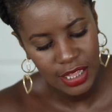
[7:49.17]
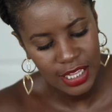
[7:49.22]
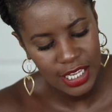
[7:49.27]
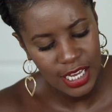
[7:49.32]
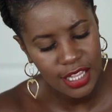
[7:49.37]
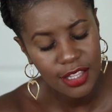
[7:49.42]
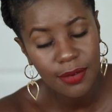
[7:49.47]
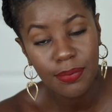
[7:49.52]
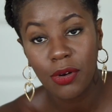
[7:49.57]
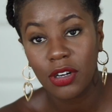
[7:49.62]
The
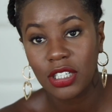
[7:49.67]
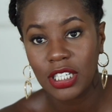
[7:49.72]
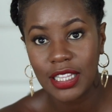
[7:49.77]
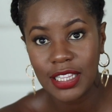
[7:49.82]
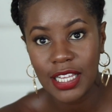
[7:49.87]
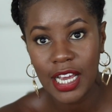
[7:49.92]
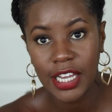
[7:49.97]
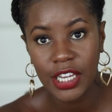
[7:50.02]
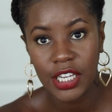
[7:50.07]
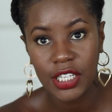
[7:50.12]
other product
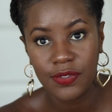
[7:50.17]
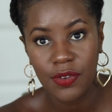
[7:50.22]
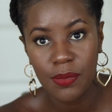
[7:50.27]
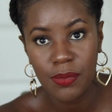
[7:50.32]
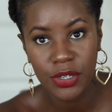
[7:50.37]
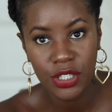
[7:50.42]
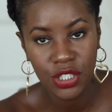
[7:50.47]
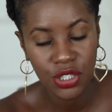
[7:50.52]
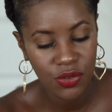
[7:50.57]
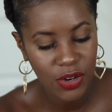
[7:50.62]
that I use for
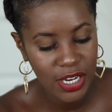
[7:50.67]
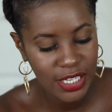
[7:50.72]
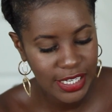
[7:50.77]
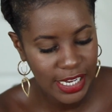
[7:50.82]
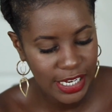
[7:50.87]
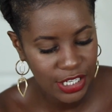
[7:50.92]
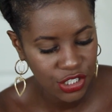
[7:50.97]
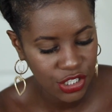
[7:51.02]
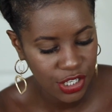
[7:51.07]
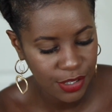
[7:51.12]

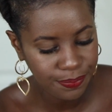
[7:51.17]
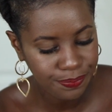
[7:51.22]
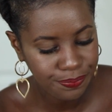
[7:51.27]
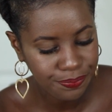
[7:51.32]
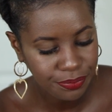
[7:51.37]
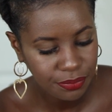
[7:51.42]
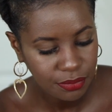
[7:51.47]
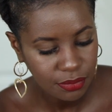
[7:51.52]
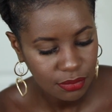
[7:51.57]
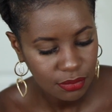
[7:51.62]
moisturization
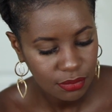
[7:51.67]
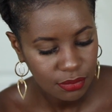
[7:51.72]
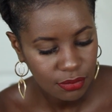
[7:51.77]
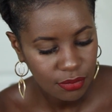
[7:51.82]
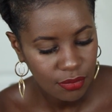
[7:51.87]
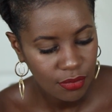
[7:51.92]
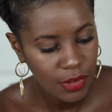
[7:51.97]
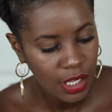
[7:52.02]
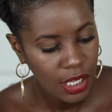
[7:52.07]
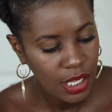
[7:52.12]

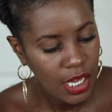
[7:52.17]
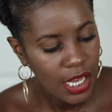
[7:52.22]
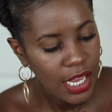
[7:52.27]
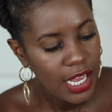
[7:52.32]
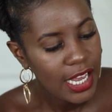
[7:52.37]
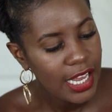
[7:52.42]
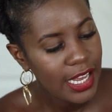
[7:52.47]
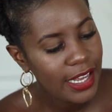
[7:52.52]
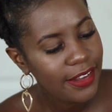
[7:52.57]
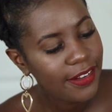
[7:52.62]

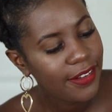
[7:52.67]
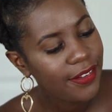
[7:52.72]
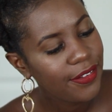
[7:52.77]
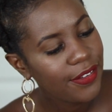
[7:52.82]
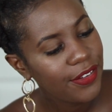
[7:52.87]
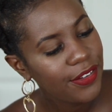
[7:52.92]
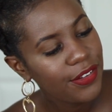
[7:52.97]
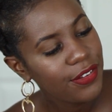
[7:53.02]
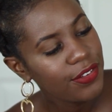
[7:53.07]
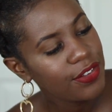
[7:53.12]

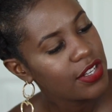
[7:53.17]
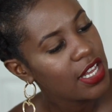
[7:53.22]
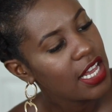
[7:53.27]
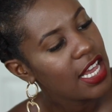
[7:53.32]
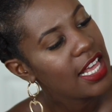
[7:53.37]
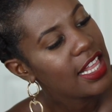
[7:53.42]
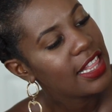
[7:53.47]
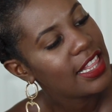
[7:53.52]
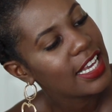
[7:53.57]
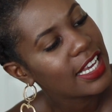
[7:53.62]
is
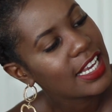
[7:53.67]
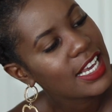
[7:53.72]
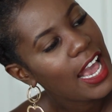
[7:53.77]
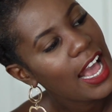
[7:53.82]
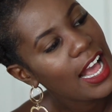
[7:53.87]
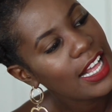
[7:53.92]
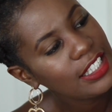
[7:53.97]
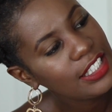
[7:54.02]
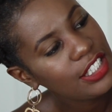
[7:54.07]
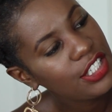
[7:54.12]
the
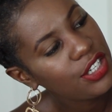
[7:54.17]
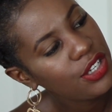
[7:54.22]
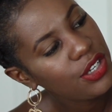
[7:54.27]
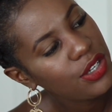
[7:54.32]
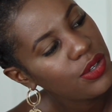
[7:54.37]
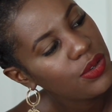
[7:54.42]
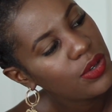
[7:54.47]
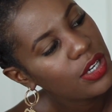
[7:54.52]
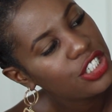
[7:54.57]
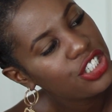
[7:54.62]

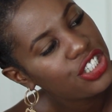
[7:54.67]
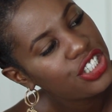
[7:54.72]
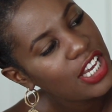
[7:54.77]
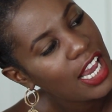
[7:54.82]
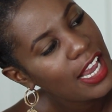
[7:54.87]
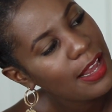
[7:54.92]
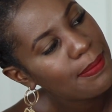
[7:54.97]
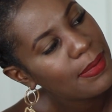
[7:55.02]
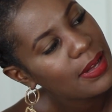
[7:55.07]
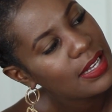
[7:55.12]
Cantu
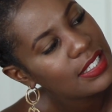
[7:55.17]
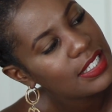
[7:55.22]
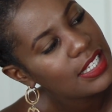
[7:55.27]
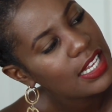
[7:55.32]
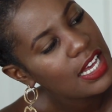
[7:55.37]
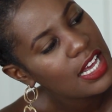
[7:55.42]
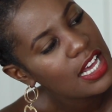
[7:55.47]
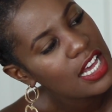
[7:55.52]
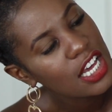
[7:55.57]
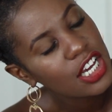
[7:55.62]
Shea
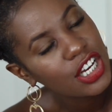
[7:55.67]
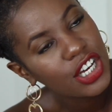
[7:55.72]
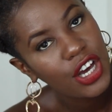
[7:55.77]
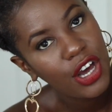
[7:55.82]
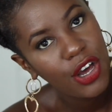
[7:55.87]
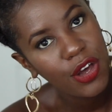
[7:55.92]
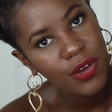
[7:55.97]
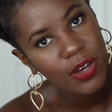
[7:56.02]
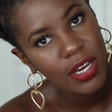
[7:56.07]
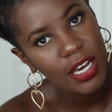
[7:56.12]
Butter
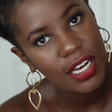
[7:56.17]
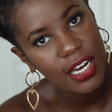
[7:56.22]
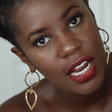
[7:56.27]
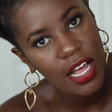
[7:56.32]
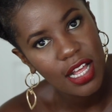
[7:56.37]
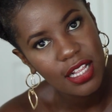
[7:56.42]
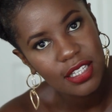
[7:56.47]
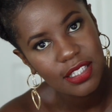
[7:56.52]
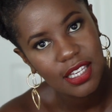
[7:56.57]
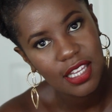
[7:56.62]

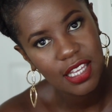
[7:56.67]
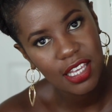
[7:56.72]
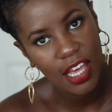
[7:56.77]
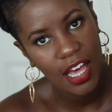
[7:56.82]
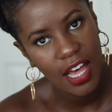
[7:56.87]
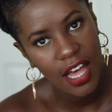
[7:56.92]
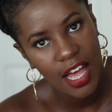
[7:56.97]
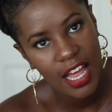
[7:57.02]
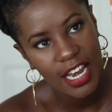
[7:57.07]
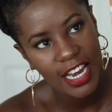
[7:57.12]
Coconut
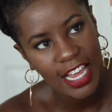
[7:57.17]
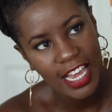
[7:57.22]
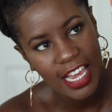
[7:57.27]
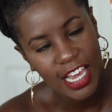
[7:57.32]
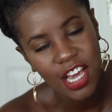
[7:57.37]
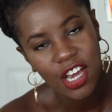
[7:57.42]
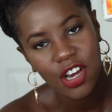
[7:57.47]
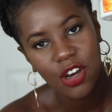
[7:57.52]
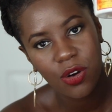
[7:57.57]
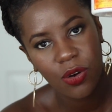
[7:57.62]

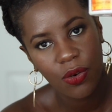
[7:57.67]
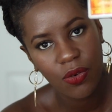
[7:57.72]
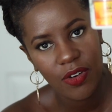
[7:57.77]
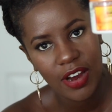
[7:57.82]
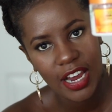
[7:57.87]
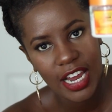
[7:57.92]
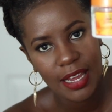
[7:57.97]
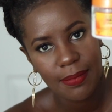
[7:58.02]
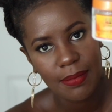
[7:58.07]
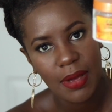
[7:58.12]
Curling
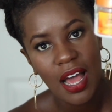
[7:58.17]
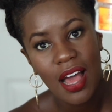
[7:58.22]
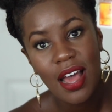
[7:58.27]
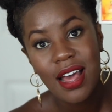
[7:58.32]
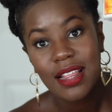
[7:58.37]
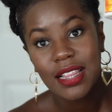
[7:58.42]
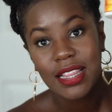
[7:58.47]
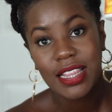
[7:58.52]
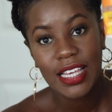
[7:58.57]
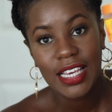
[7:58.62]
Cream.
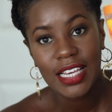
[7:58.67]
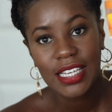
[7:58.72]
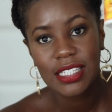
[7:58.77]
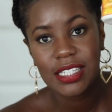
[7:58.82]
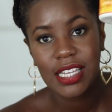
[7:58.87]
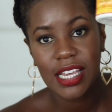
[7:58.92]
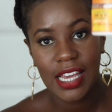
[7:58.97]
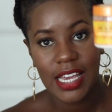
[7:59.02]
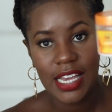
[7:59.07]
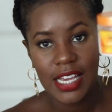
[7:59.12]

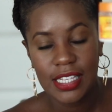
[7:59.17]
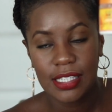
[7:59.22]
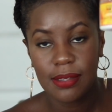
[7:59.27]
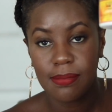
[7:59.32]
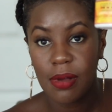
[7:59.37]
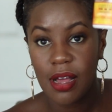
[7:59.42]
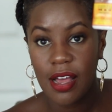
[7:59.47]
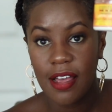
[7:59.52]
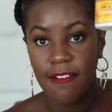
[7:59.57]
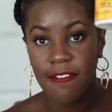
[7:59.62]
This is
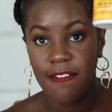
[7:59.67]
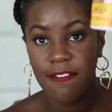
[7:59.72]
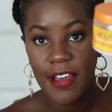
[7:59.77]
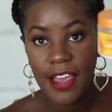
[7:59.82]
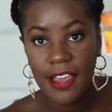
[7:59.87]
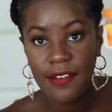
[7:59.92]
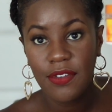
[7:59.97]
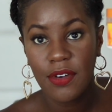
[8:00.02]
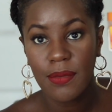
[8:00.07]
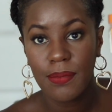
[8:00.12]
my
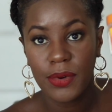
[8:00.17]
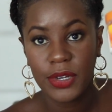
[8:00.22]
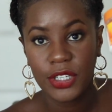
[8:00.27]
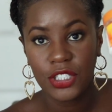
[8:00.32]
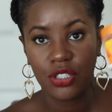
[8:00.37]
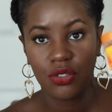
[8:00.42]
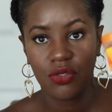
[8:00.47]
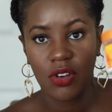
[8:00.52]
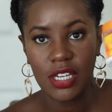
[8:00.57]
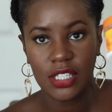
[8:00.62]
favorite
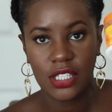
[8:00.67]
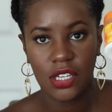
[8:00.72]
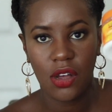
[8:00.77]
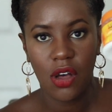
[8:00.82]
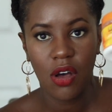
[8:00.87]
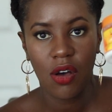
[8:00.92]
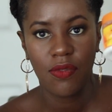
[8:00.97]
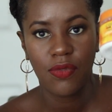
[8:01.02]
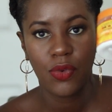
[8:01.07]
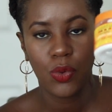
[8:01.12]
moisturizer
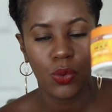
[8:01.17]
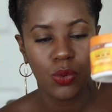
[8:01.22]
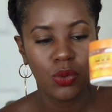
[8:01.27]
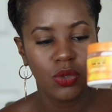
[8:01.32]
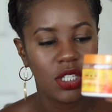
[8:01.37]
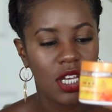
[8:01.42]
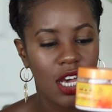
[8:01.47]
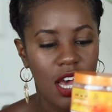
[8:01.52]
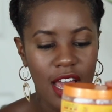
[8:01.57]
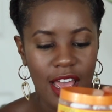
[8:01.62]
of all
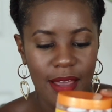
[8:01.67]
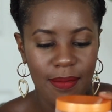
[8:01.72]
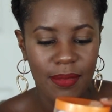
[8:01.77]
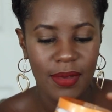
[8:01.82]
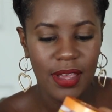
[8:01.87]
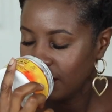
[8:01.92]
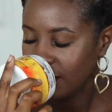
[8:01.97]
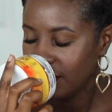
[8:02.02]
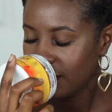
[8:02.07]
time.